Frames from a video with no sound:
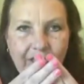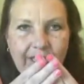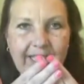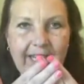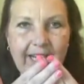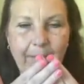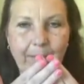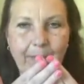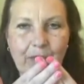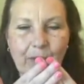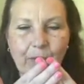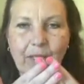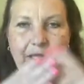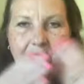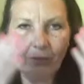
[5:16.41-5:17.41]
the gap
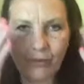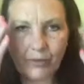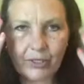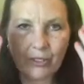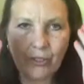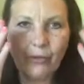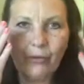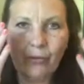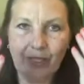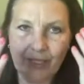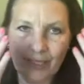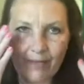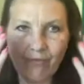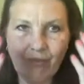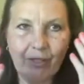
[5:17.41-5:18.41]
between those two, the
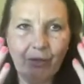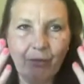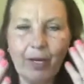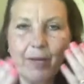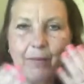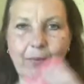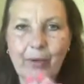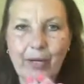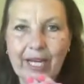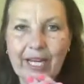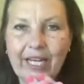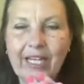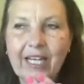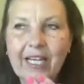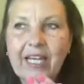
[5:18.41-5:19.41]
left and the right
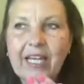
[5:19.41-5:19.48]
brain.